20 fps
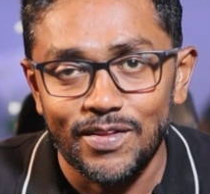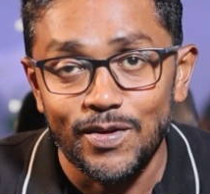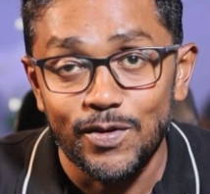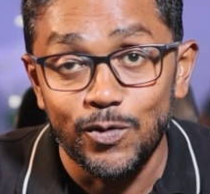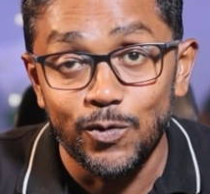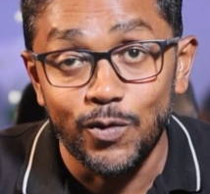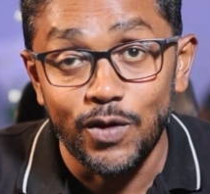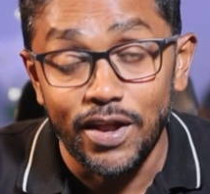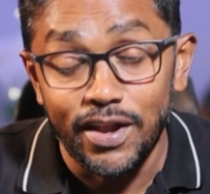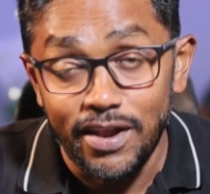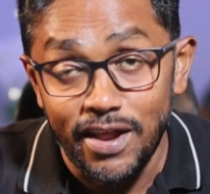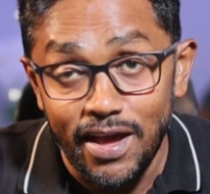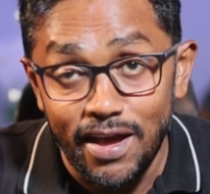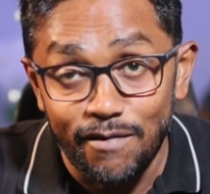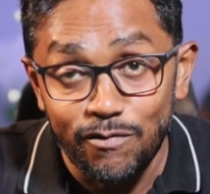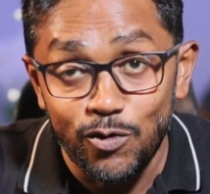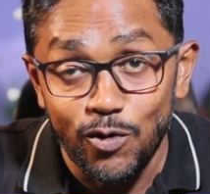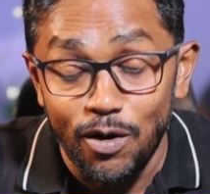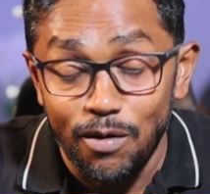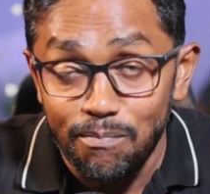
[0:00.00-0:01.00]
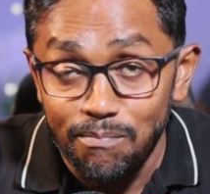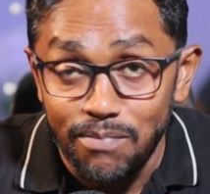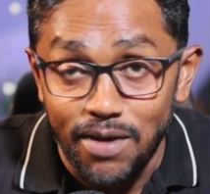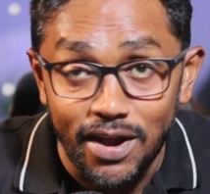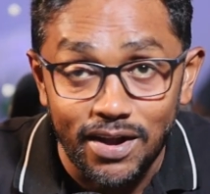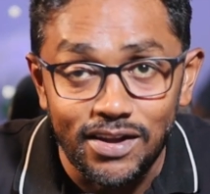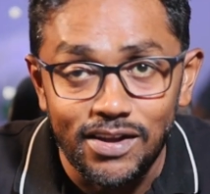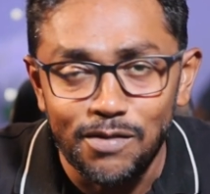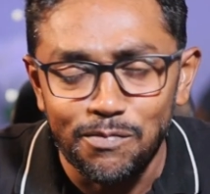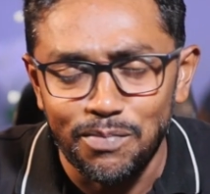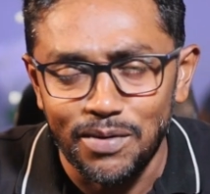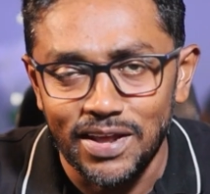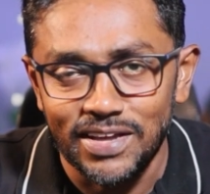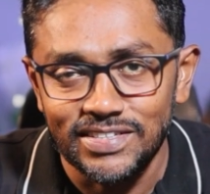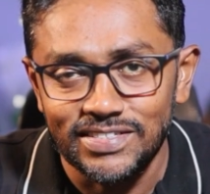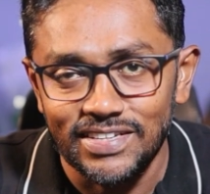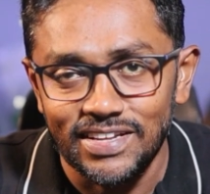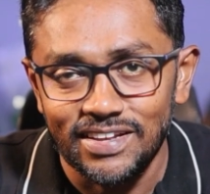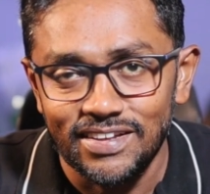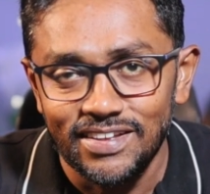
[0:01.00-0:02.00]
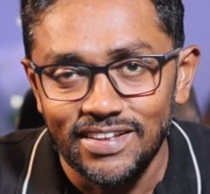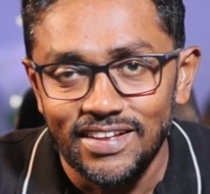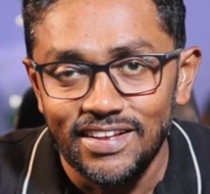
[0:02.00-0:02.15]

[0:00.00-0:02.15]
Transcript: you can have your bundle pricing.